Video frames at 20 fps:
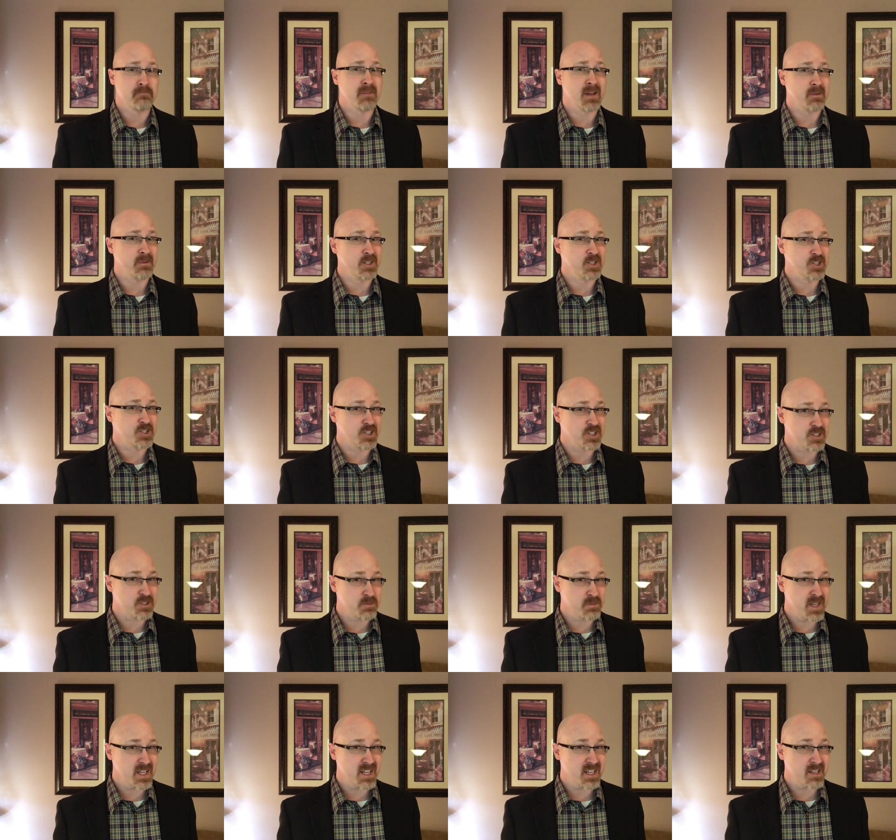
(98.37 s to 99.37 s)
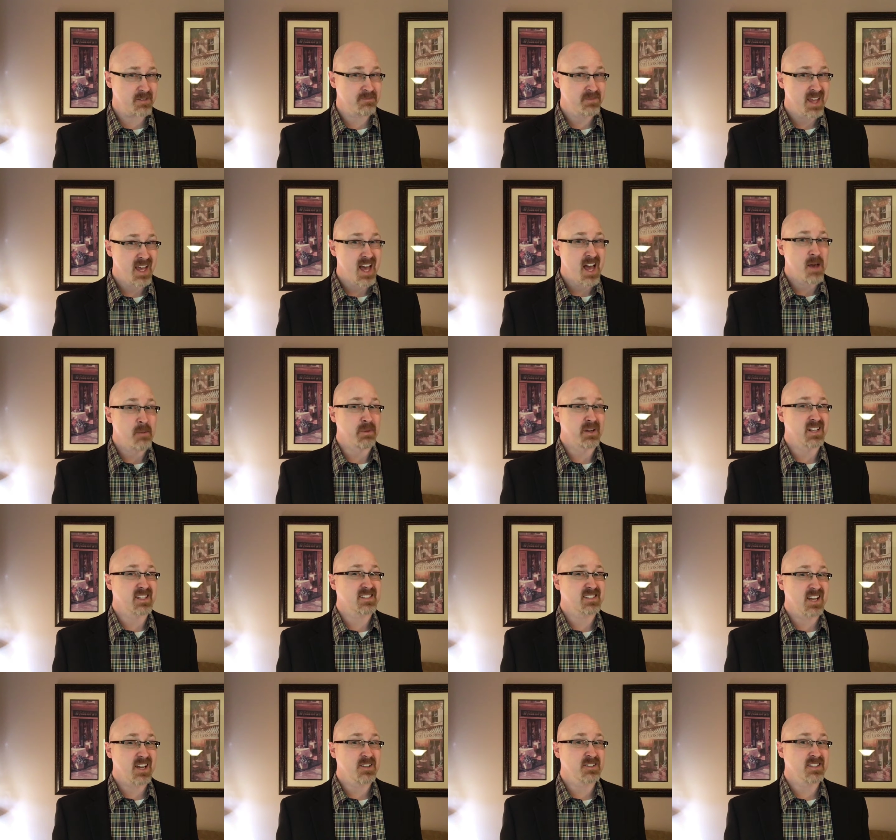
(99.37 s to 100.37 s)
Maybe it's just me, but it
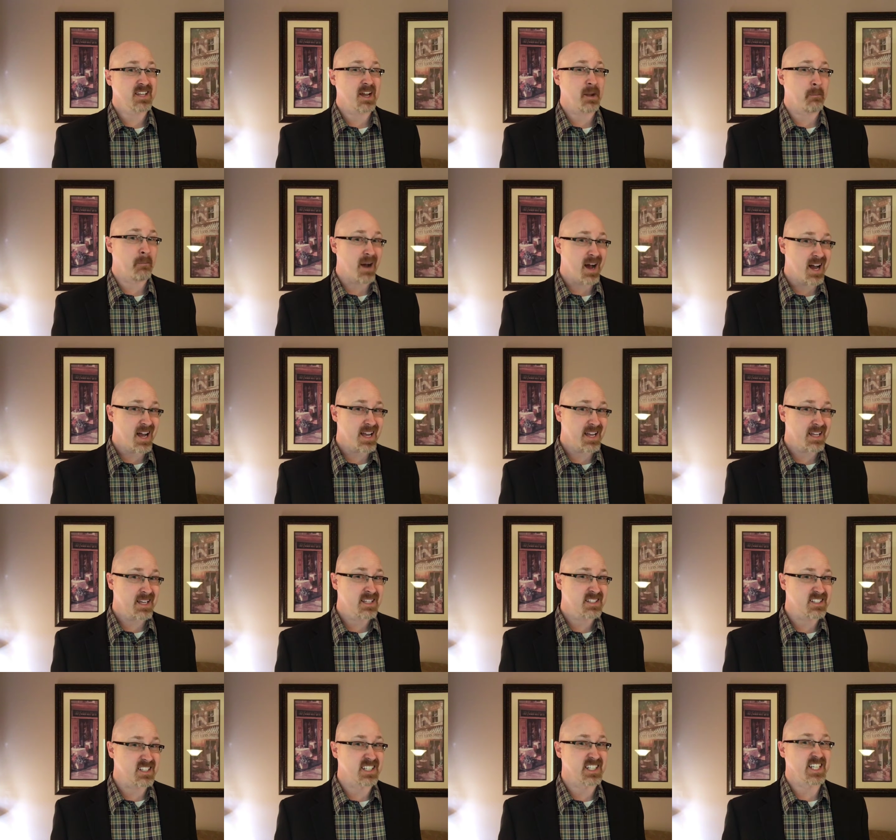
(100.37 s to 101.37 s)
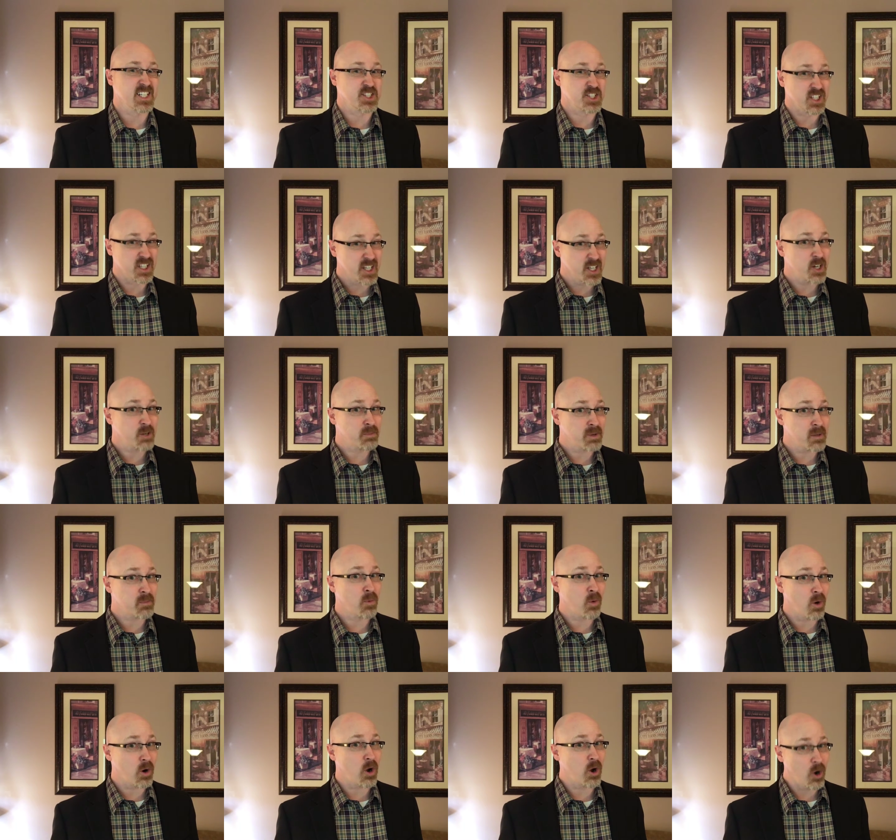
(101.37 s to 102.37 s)
sounds like buying is going to get you a little bit
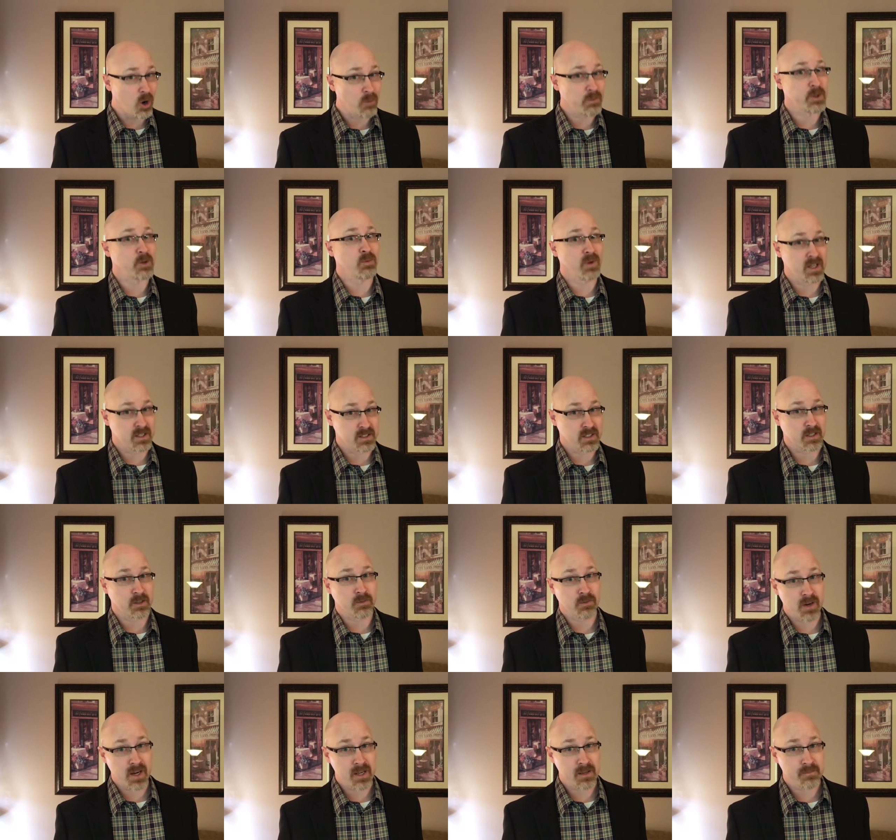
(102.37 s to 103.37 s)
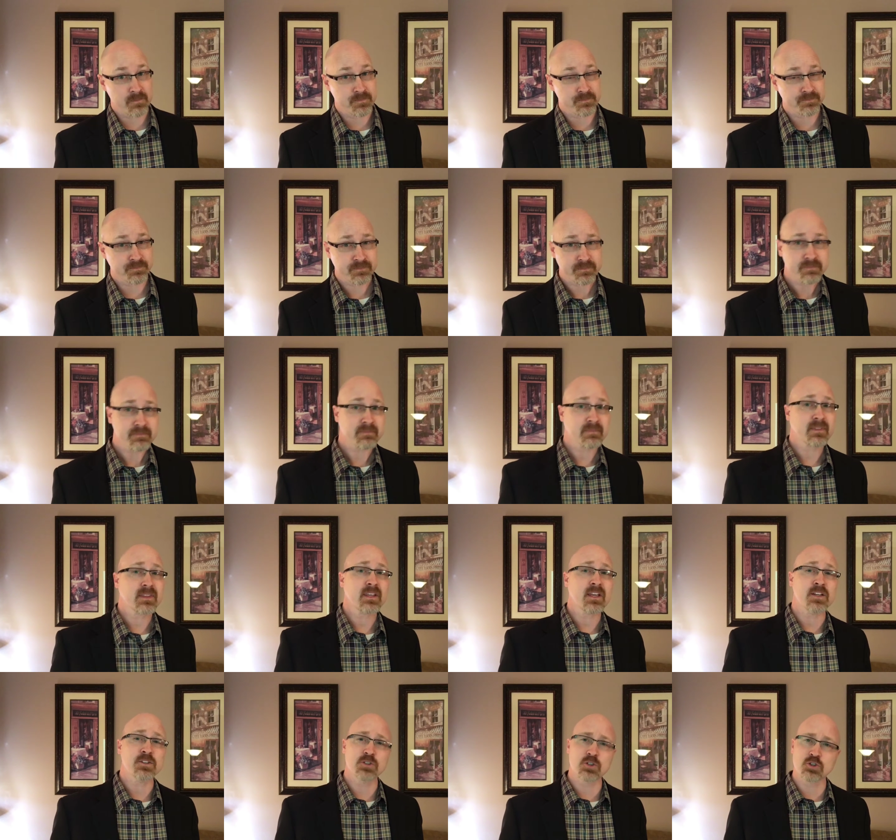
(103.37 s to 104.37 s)
more home than renting, right?
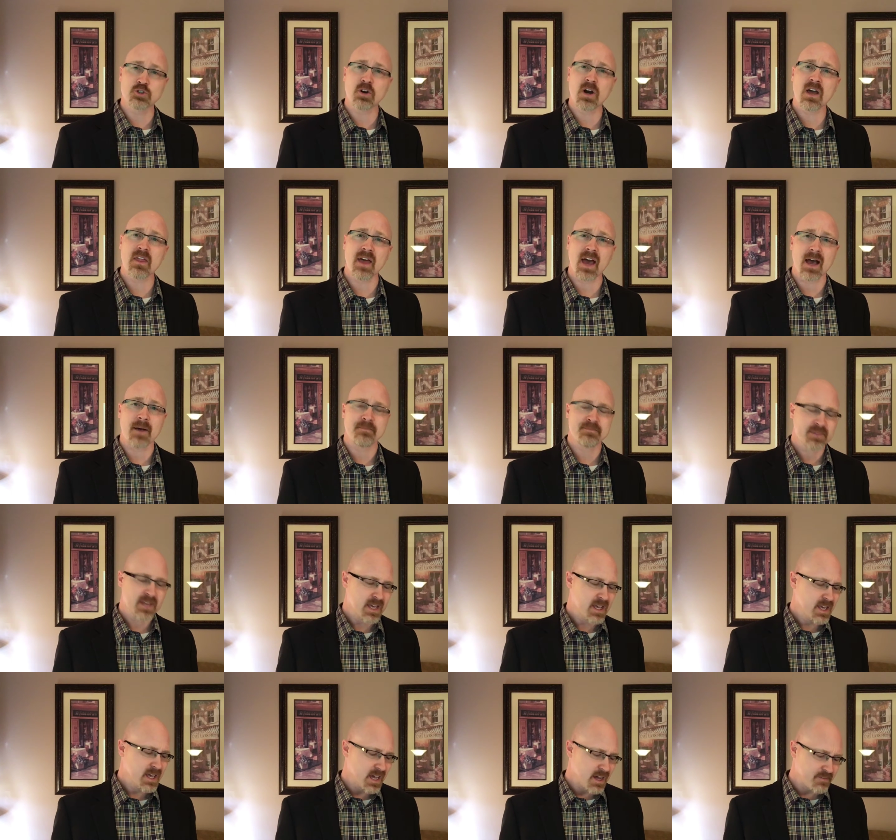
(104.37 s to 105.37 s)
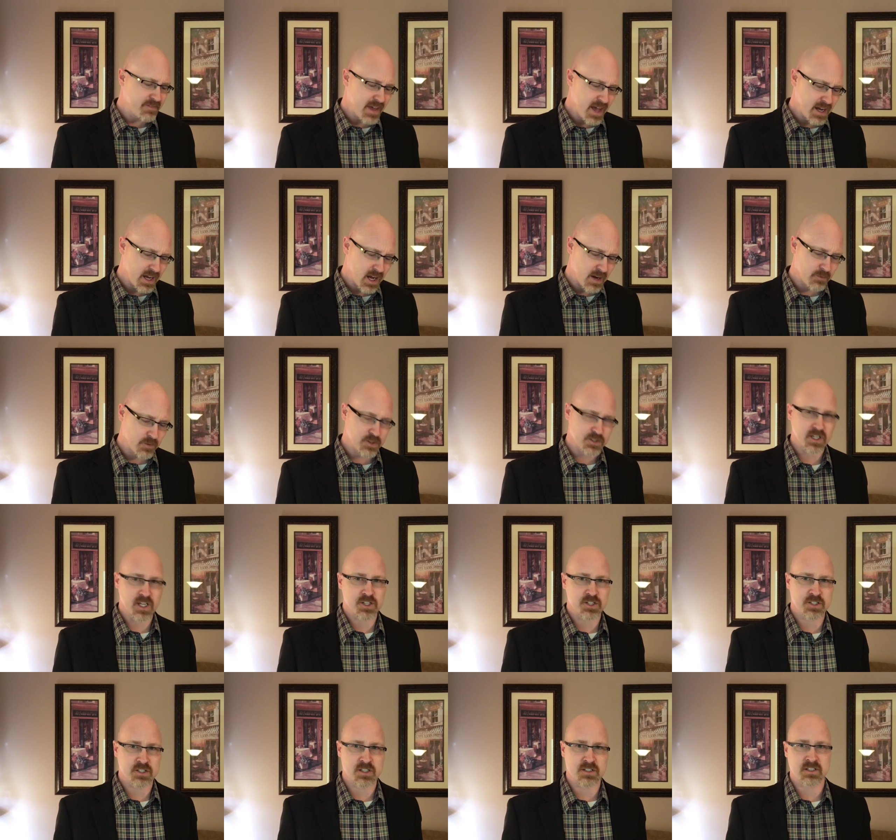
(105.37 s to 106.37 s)
So try that. If that
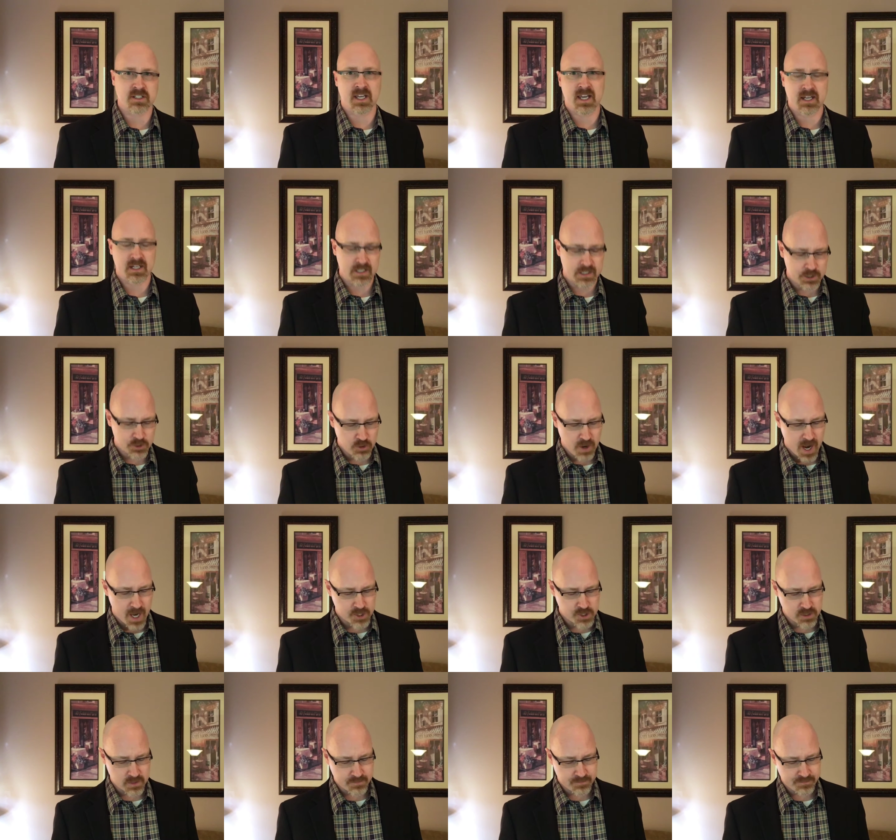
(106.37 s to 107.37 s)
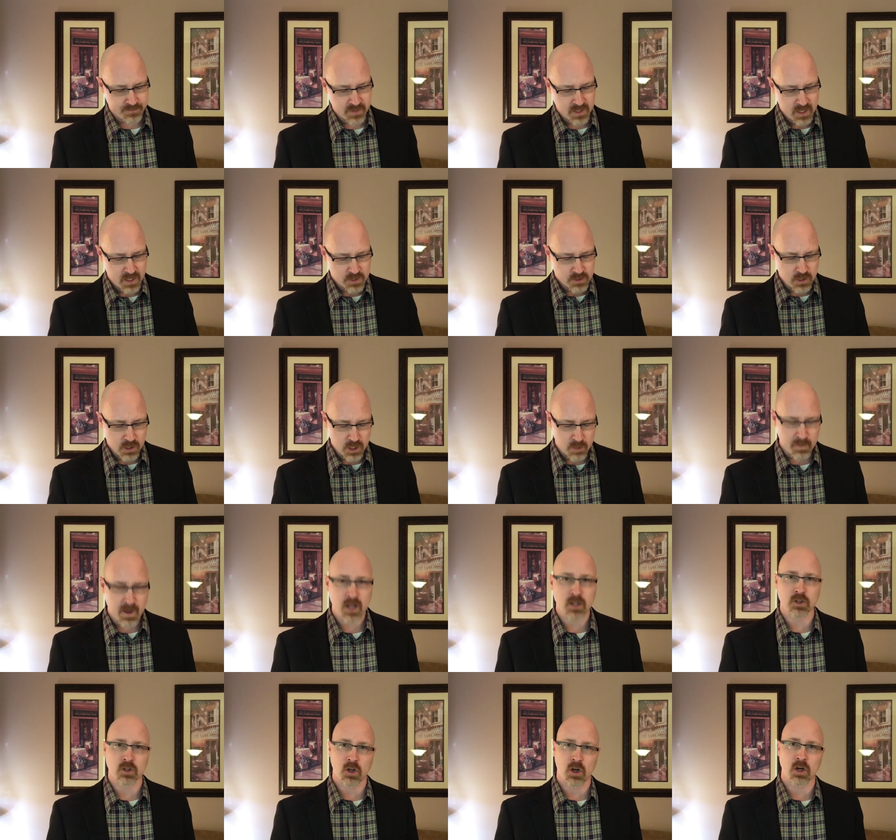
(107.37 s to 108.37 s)
conversation doesn't gain any traction, talk
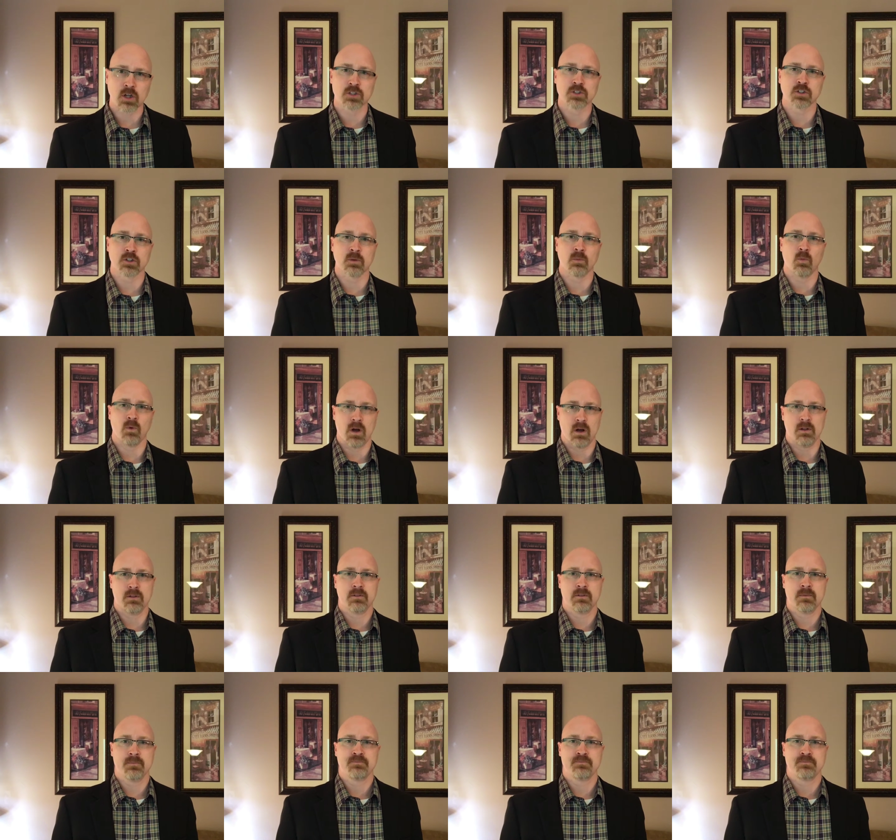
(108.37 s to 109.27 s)
about long-term wealth.